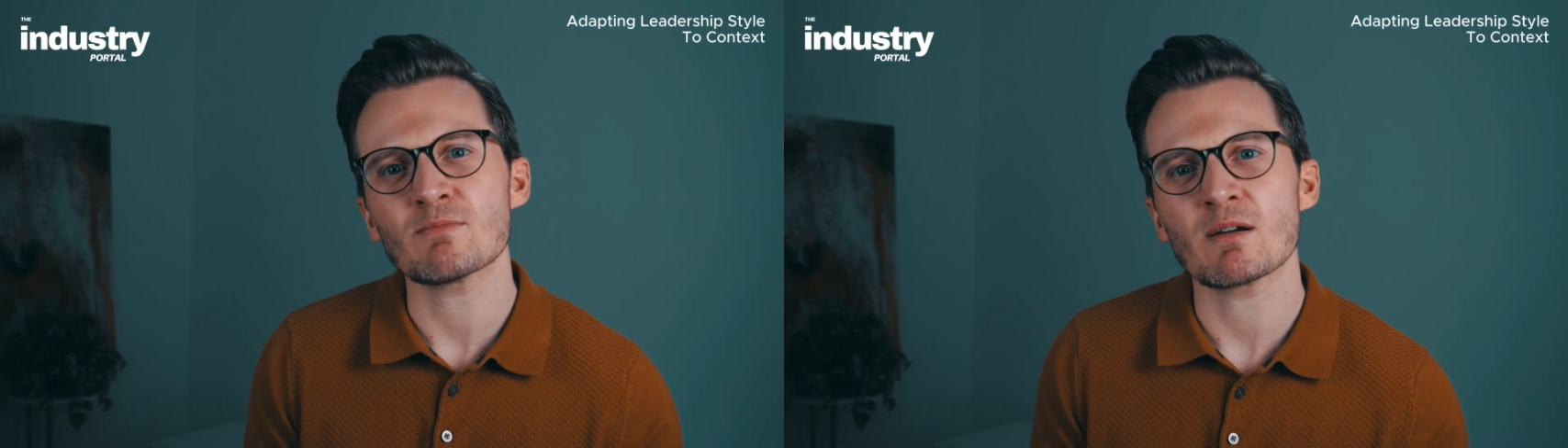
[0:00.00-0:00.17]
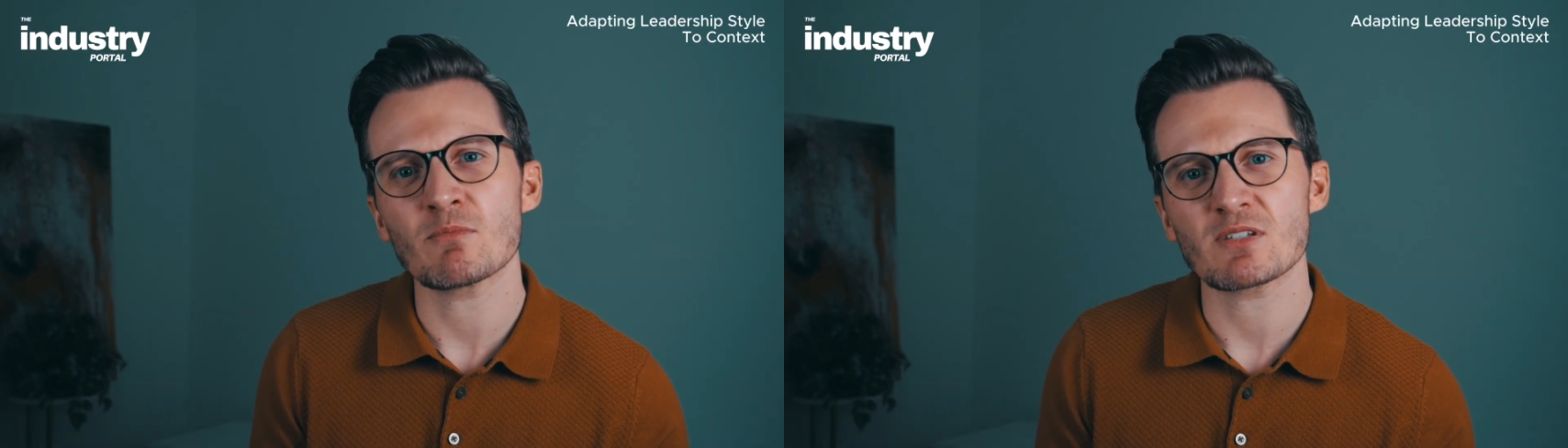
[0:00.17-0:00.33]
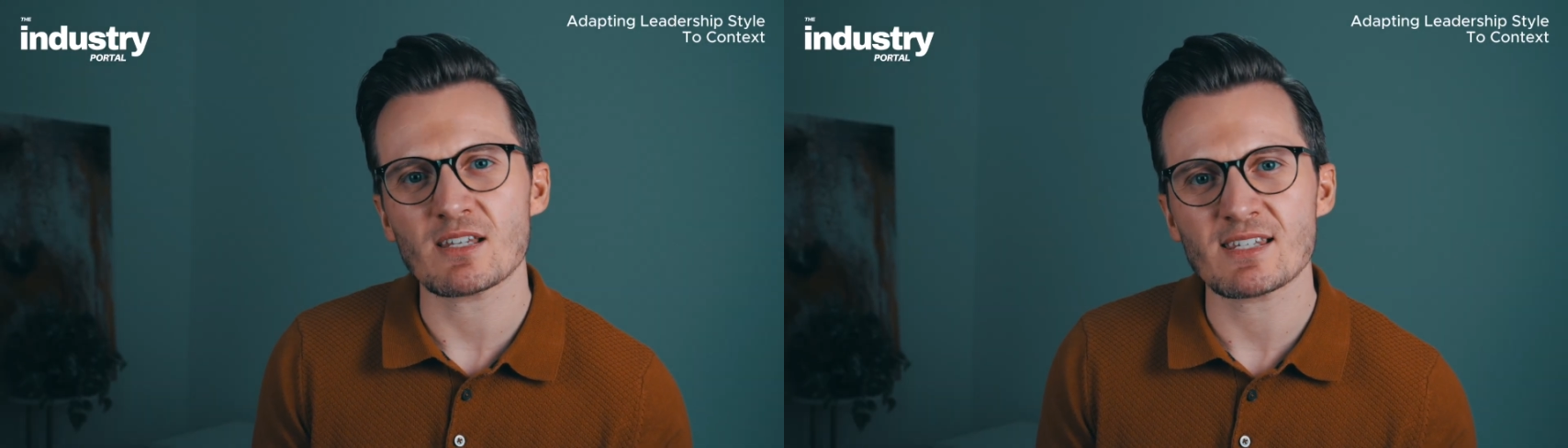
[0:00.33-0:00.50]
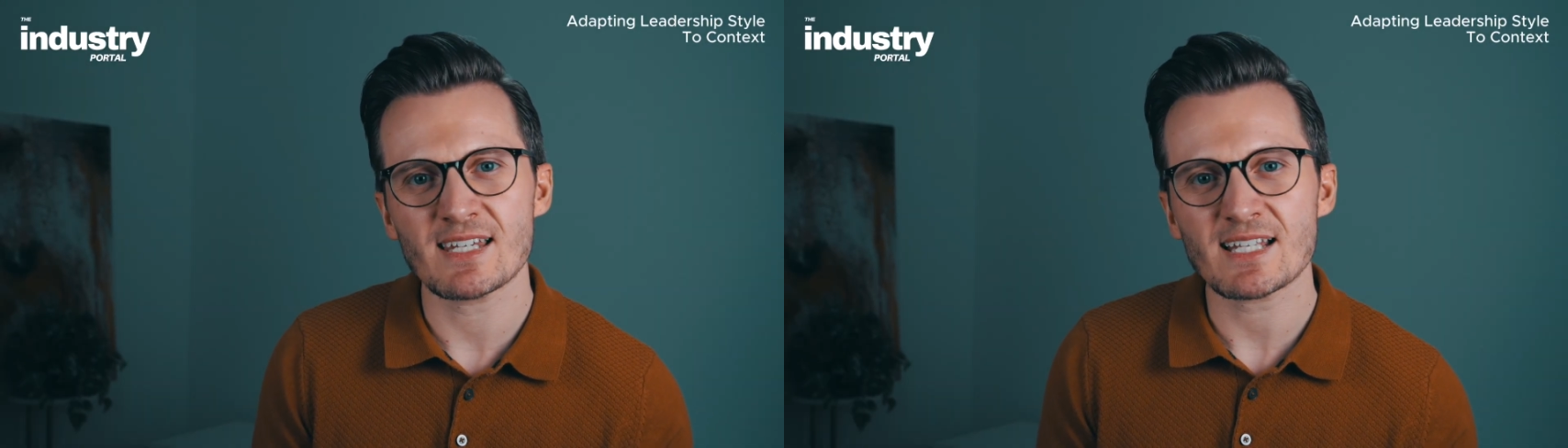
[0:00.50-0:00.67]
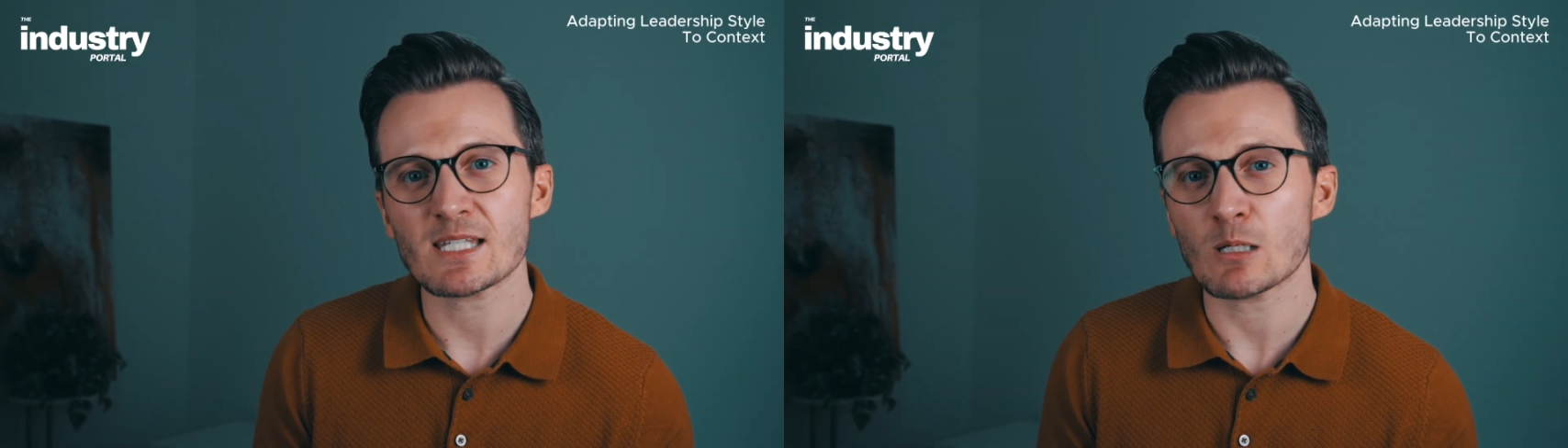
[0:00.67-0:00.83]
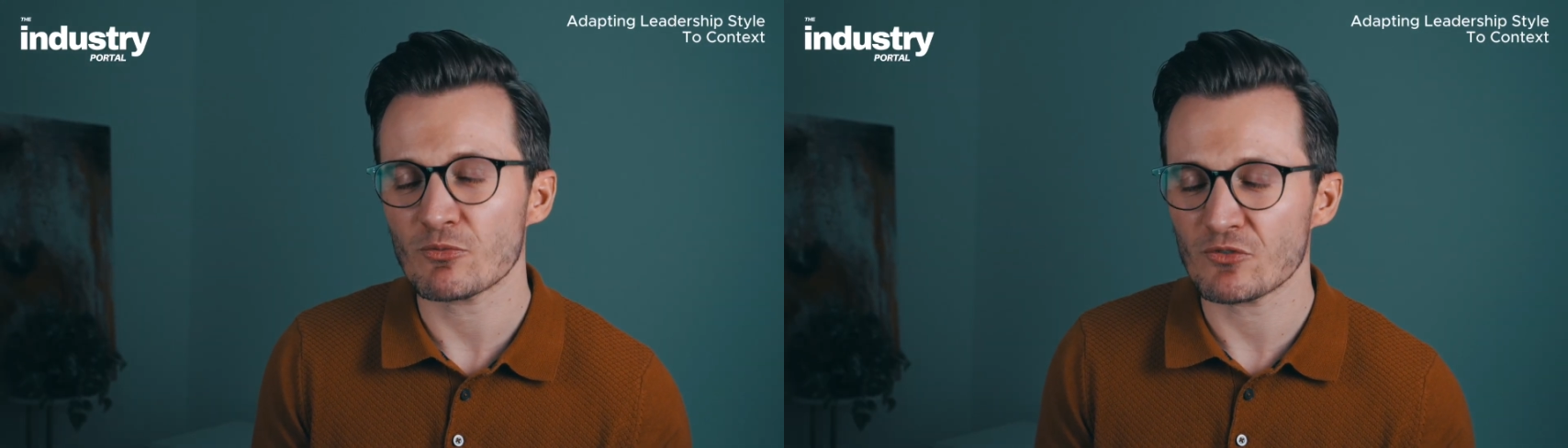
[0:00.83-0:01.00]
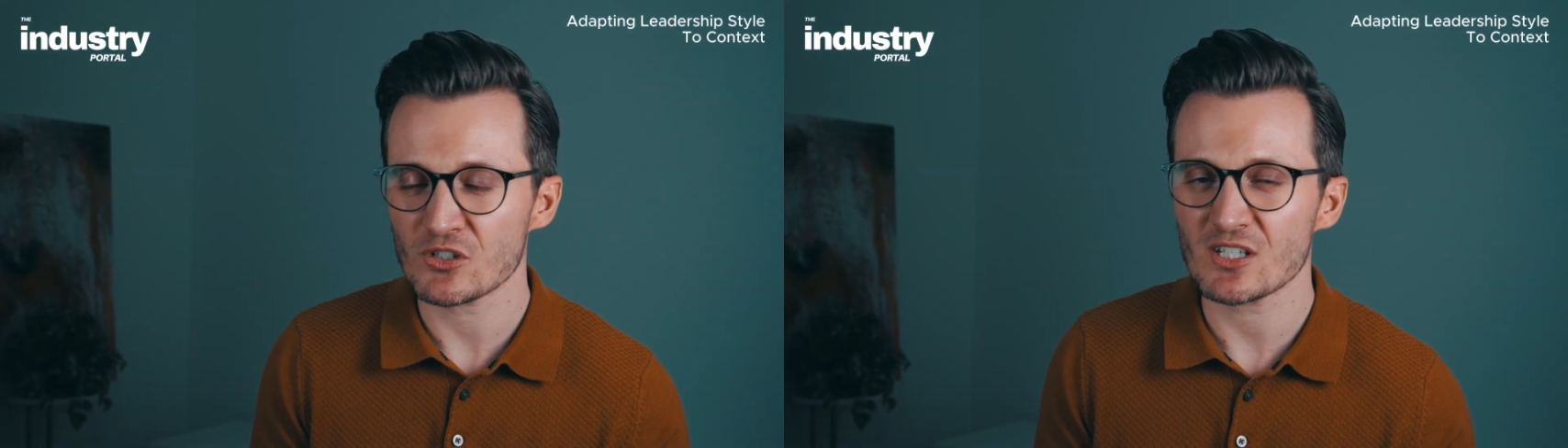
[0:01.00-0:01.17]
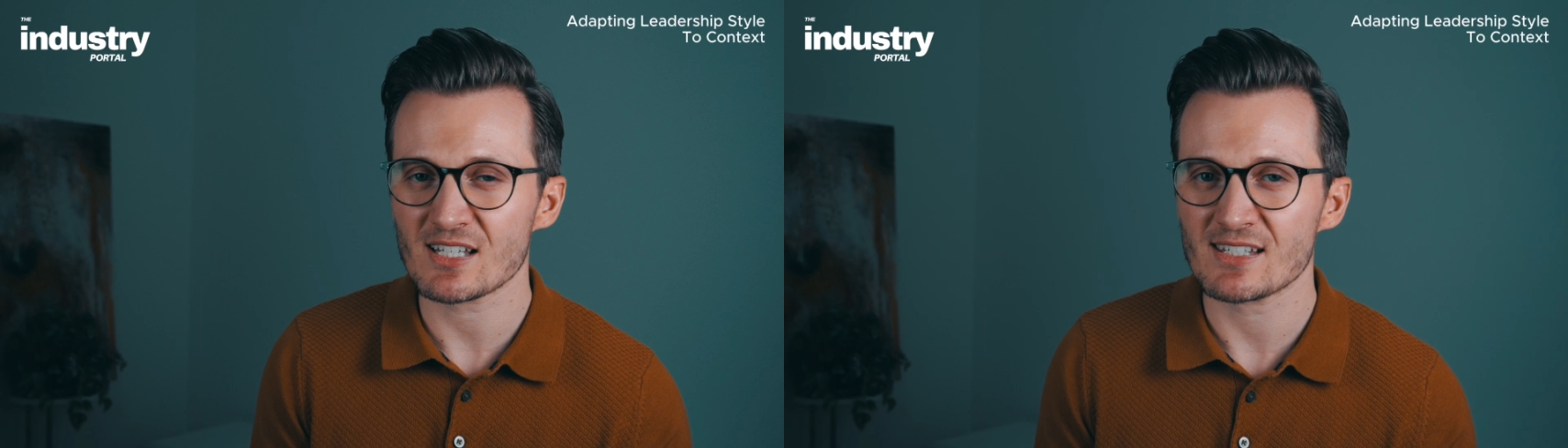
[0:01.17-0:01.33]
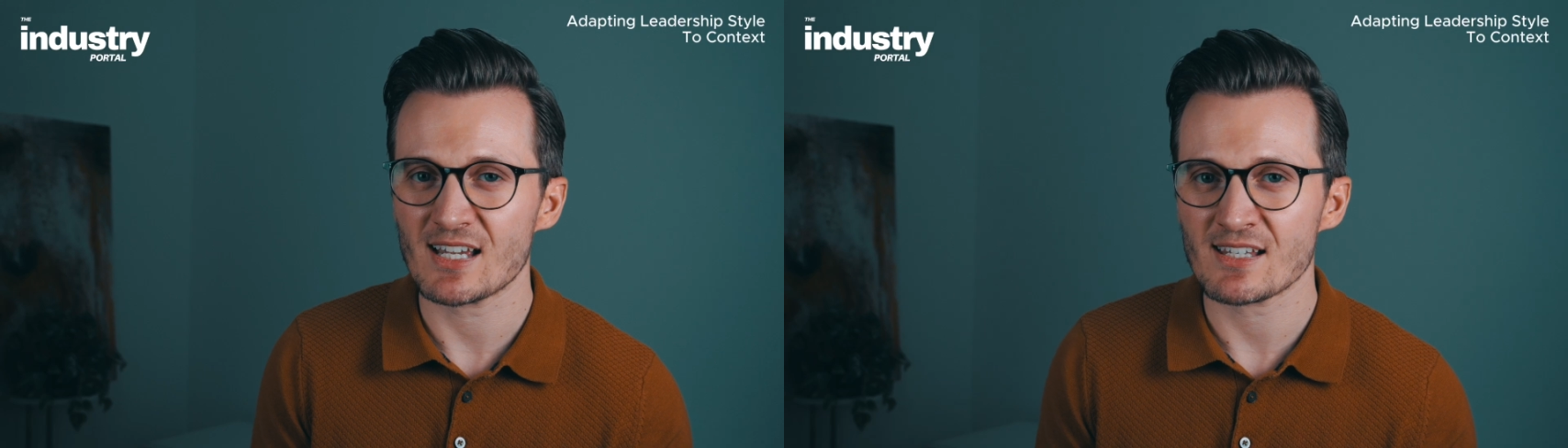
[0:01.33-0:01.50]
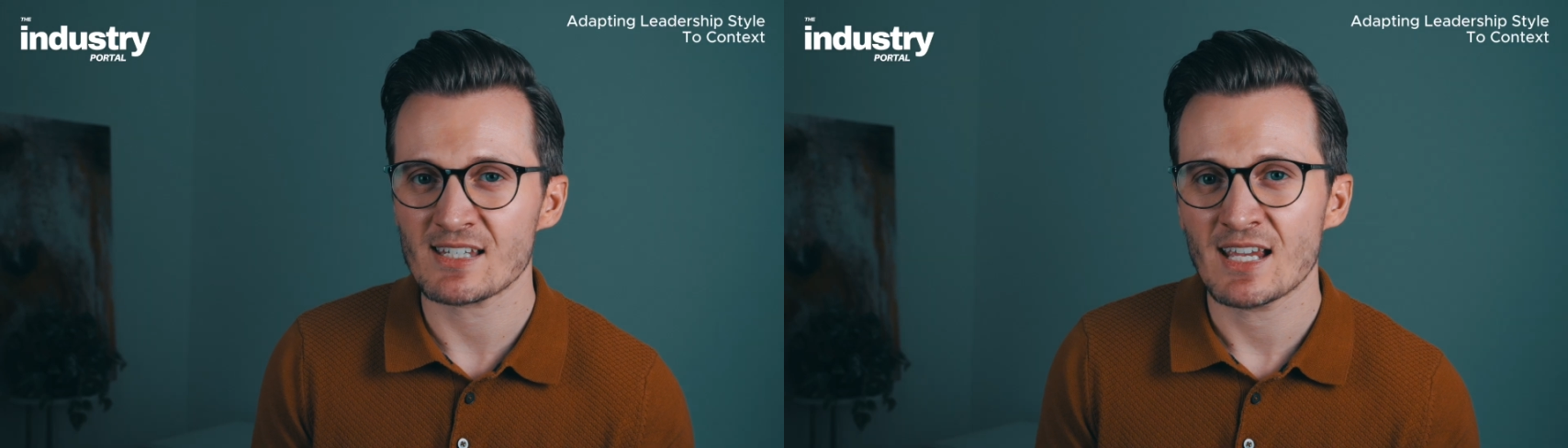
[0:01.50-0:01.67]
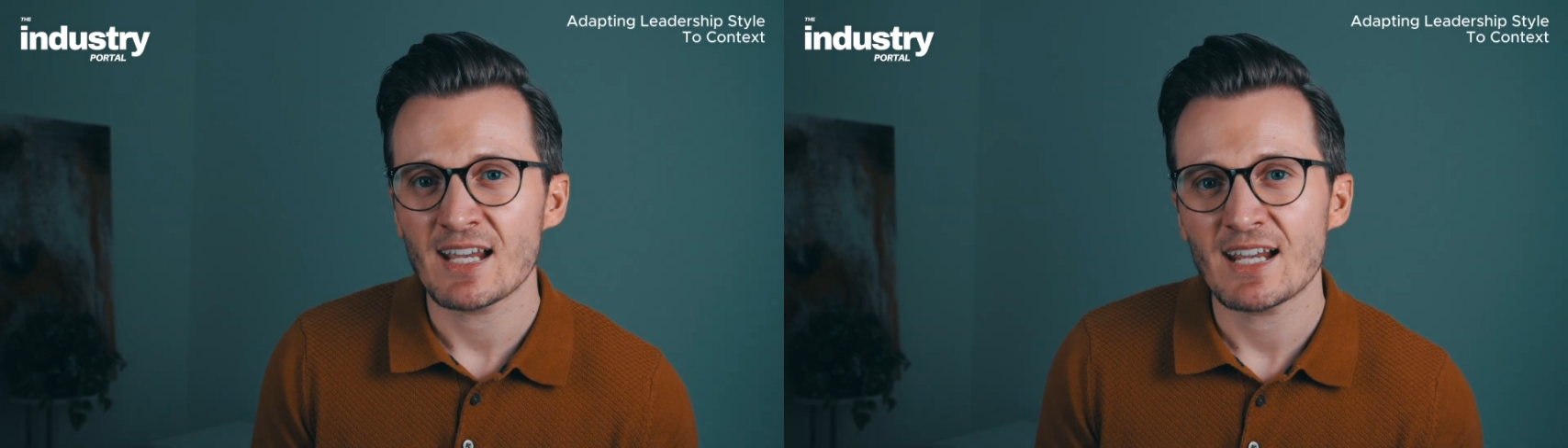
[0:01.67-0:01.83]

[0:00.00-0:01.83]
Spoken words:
members are set up for success